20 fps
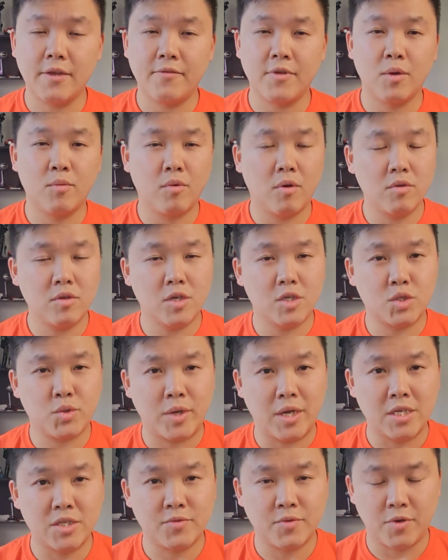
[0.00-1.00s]
if you want to
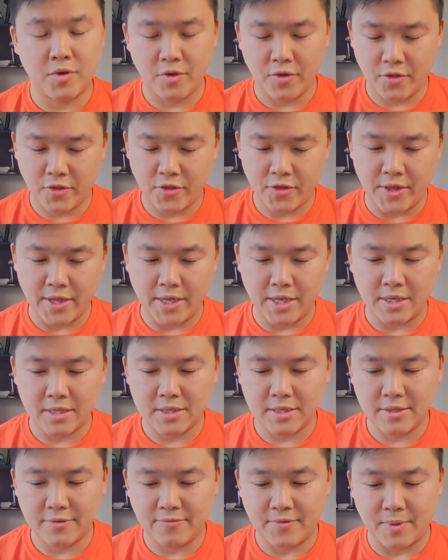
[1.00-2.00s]
transfer
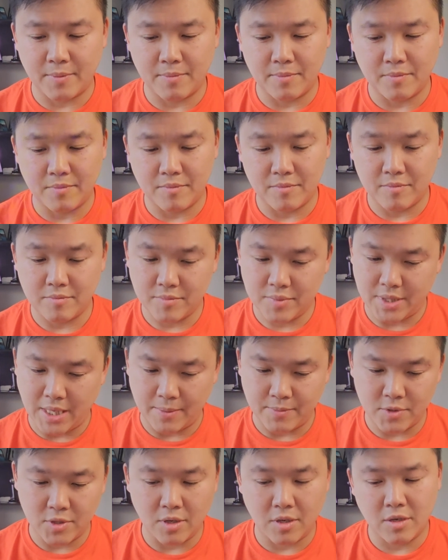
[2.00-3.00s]
things from
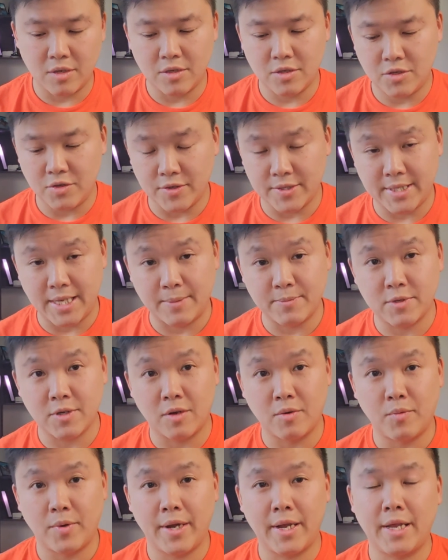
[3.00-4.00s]
Samsung to
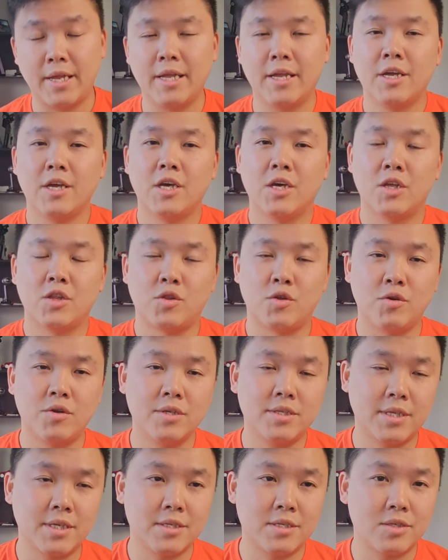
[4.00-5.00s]
Samsung, right?
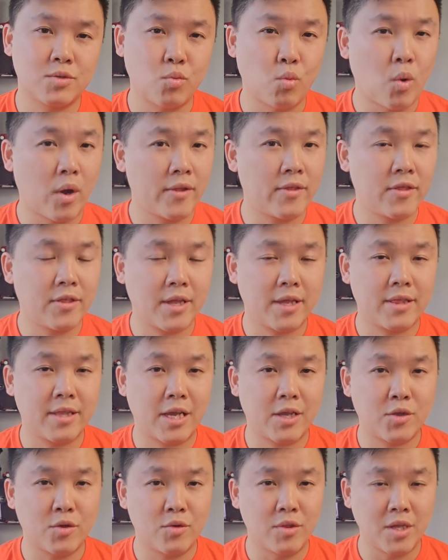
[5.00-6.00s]
There's this one thing
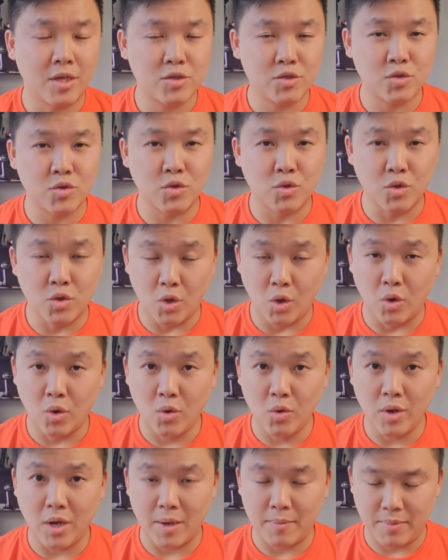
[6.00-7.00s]
that you need to
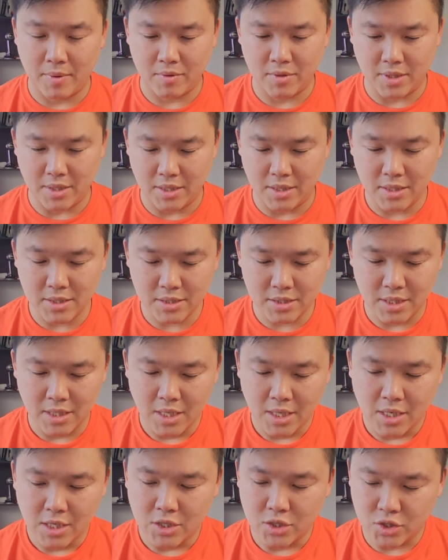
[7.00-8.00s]
know about this.
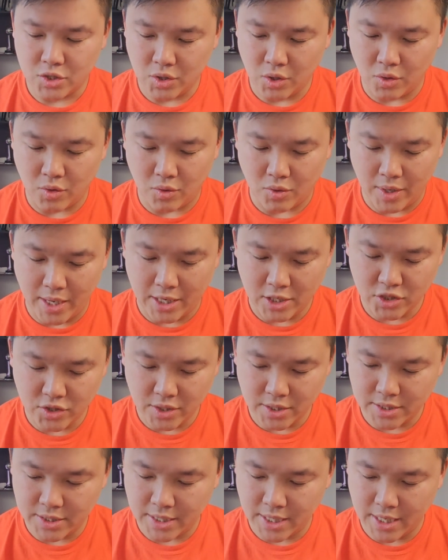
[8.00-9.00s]
So let's
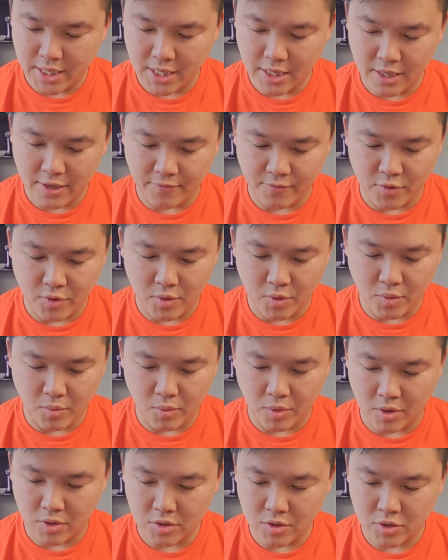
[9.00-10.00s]
just say if you
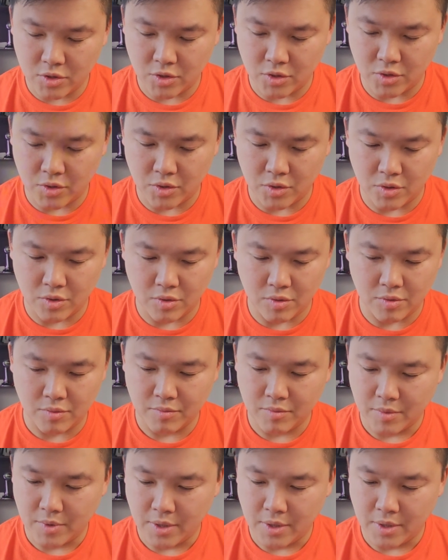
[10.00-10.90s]
want to,